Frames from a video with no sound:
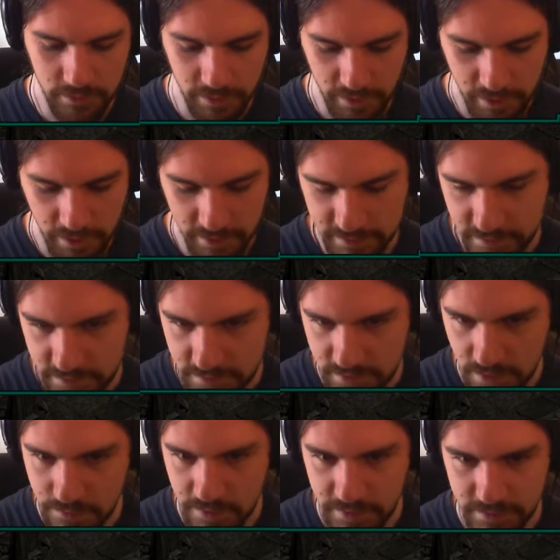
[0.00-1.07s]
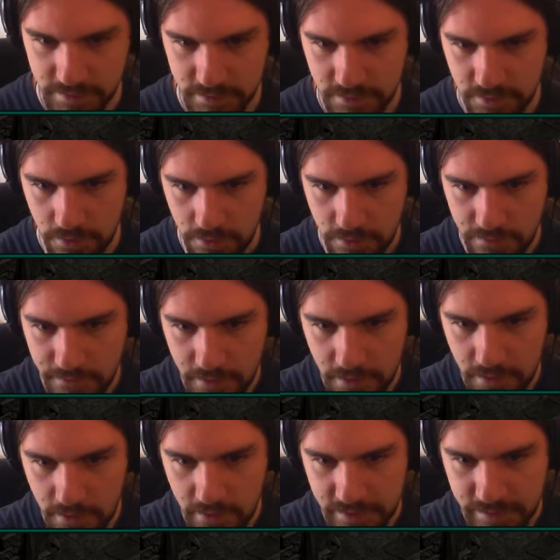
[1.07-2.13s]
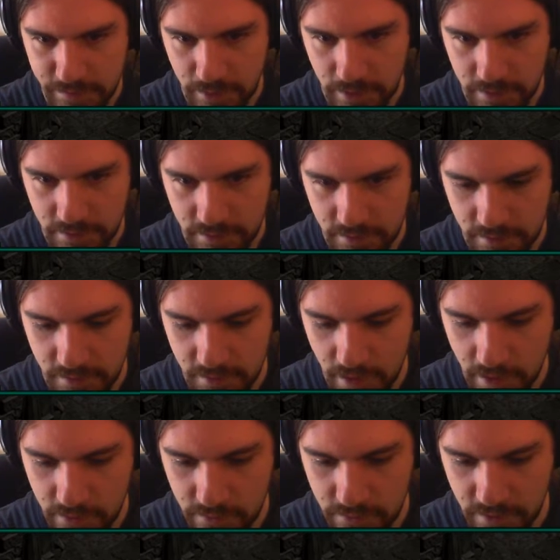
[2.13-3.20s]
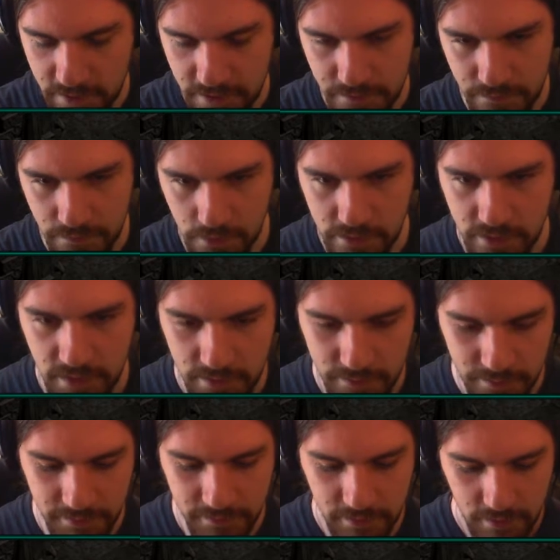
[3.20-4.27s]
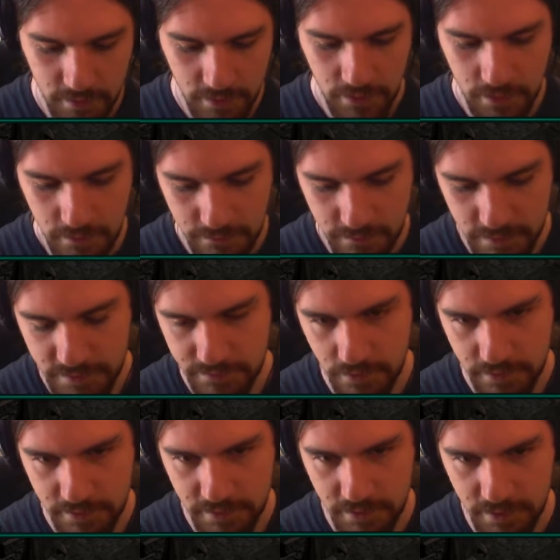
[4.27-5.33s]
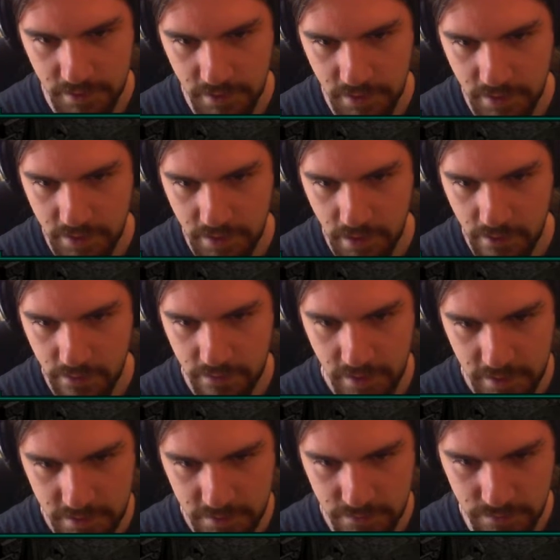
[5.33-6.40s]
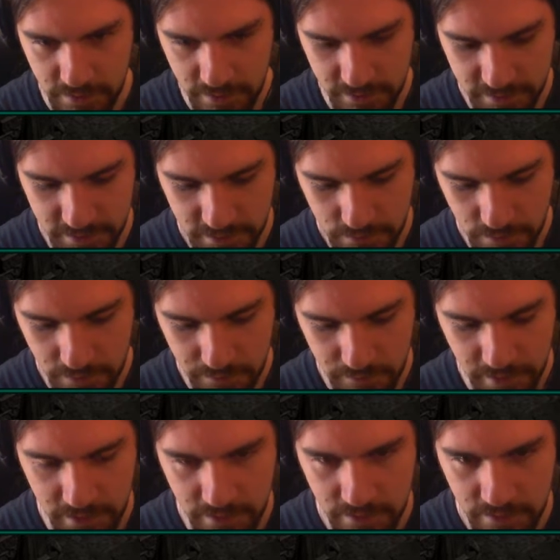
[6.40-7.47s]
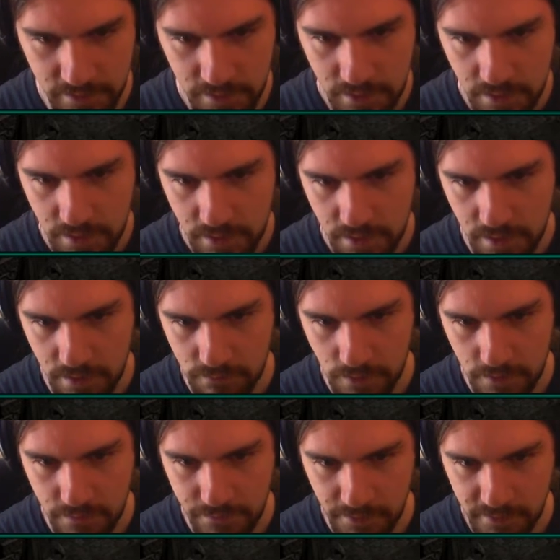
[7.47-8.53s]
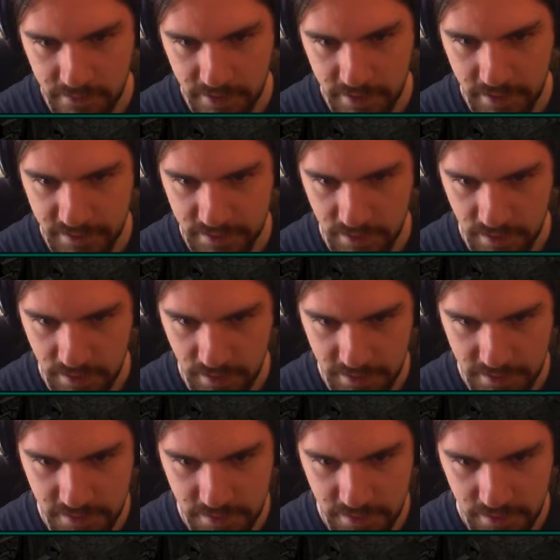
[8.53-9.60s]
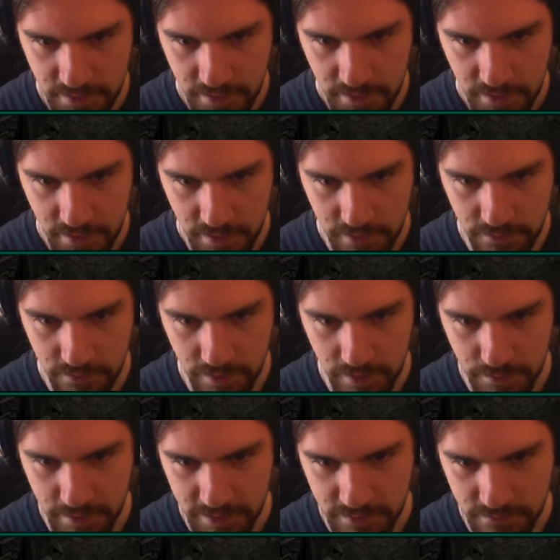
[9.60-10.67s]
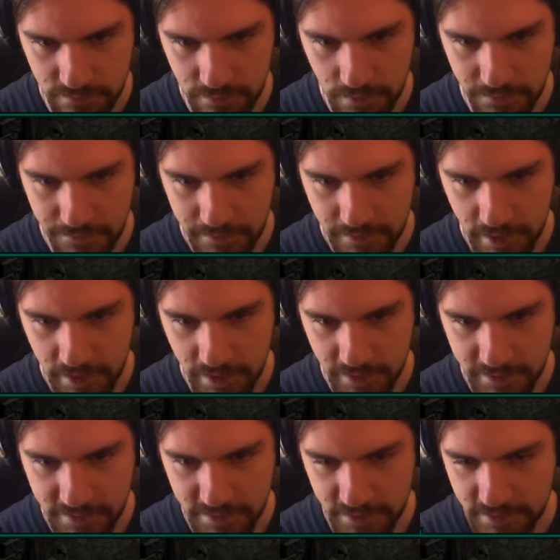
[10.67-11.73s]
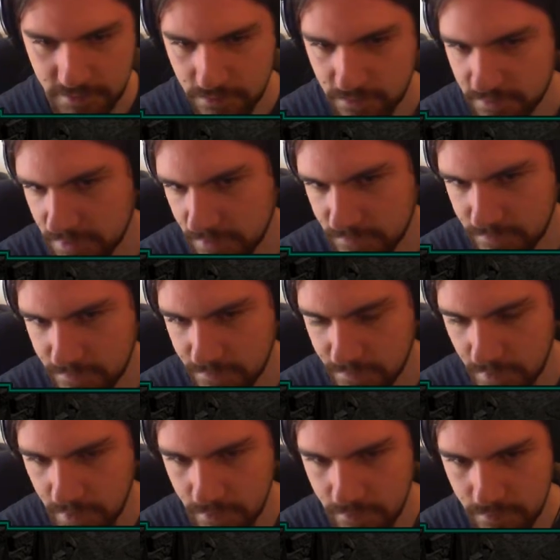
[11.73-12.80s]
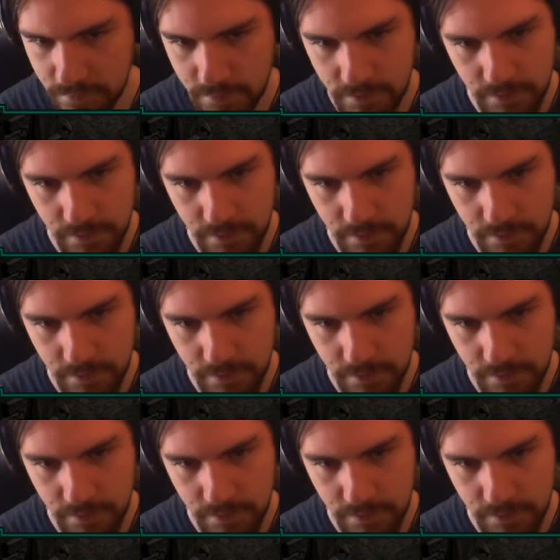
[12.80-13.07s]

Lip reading: Okay guys, this is going to be a short video explaining the Autodash floor clip. First of all, the Autodash works when we walk forward against the ledge and do a mist wolf in a 6 or 7 frame